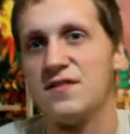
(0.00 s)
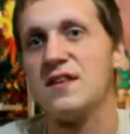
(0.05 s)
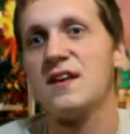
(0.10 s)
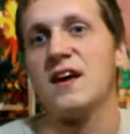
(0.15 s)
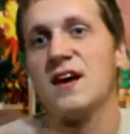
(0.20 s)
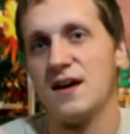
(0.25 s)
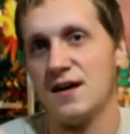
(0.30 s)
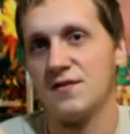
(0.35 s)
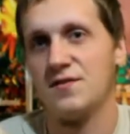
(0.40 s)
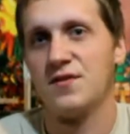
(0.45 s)

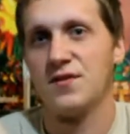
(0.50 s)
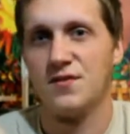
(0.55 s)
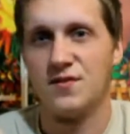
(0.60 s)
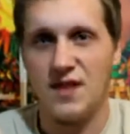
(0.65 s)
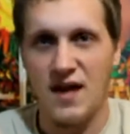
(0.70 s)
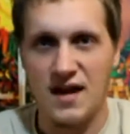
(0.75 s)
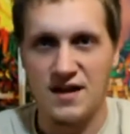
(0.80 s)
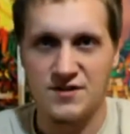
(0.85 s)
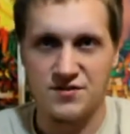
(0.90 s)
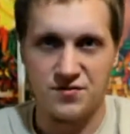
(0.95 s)
The
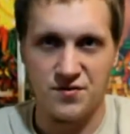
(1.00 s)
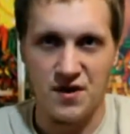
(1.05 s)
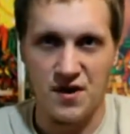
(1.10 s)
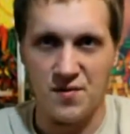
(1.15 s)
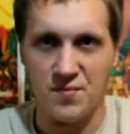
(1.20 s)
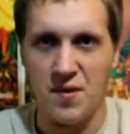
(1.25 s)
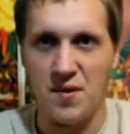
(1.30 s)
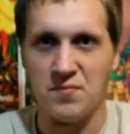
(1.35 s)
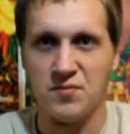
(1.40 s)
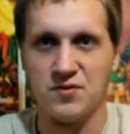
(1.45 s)

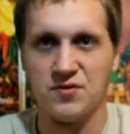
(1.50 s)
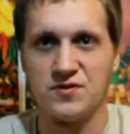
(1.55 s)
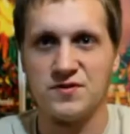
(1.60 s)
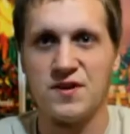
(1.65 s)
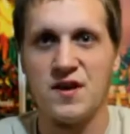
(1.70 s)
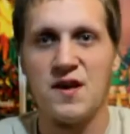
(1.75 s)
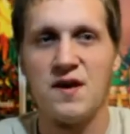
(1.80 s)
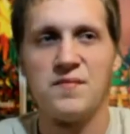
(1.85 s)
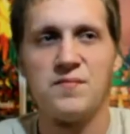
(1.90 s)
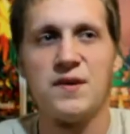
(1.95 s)
ex-Rare
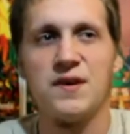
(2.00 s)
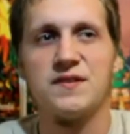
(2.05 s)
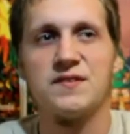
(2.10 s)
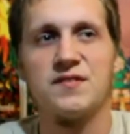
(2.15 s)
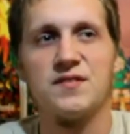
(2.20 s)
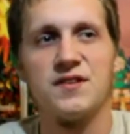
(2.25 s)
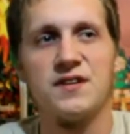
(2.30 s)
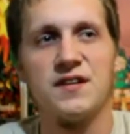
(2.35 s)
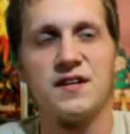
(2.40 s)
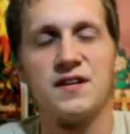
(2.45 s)
members
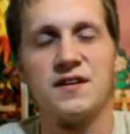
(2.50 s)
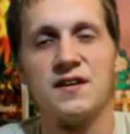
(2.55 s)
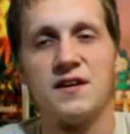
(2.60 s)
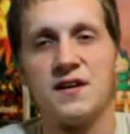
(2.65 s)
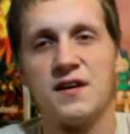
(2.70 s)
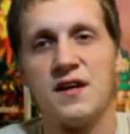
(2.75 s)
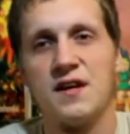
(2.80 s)
basically did.